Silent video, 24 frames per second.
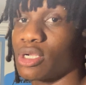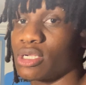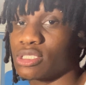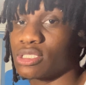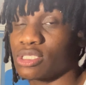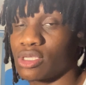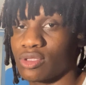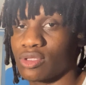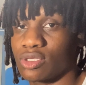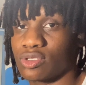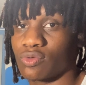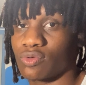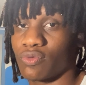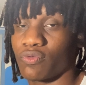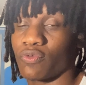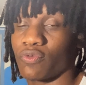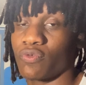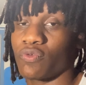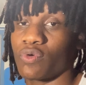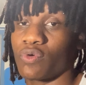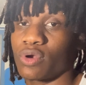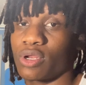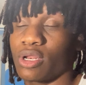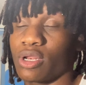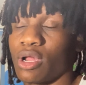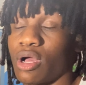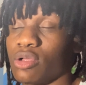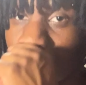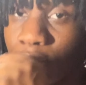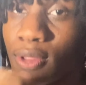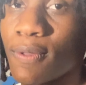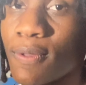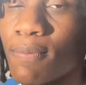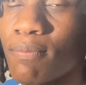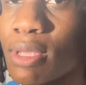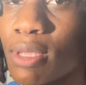to sell this one for $40,
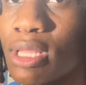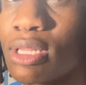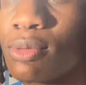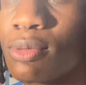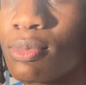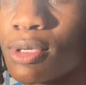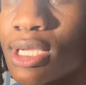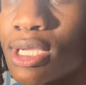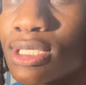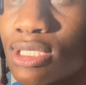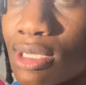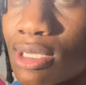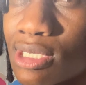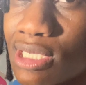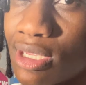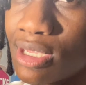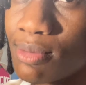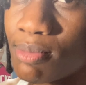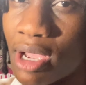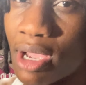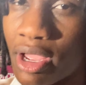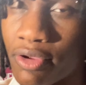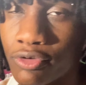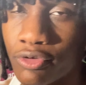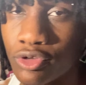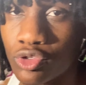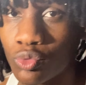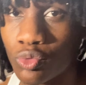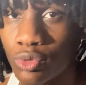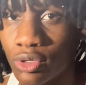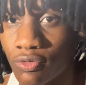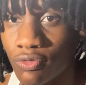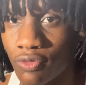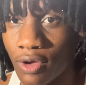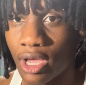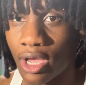mainly because I did buy it for
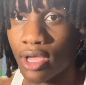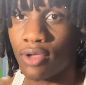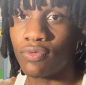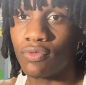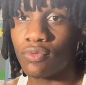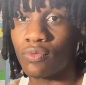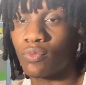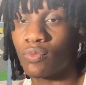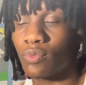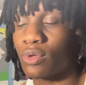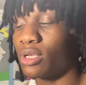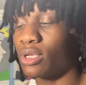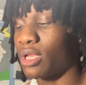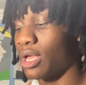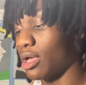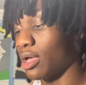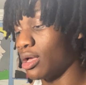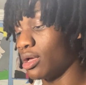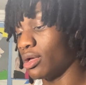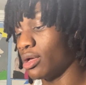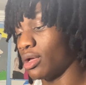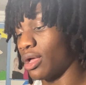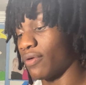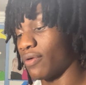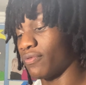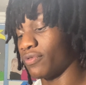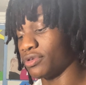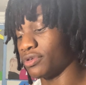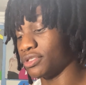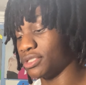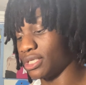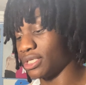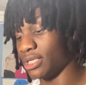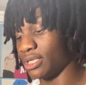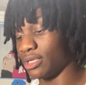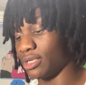25 when uh, I
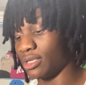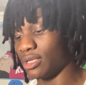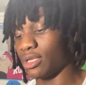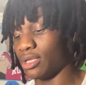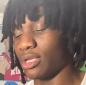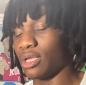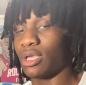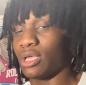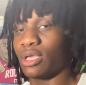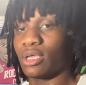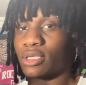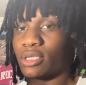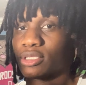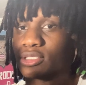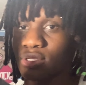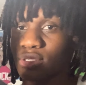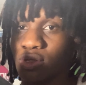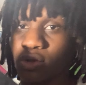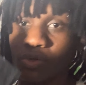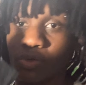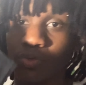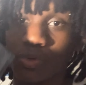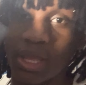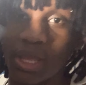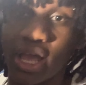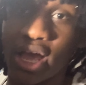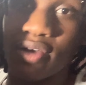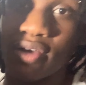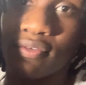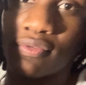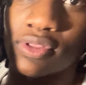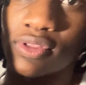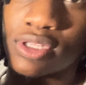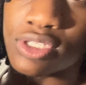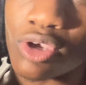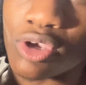first seen it. So we have this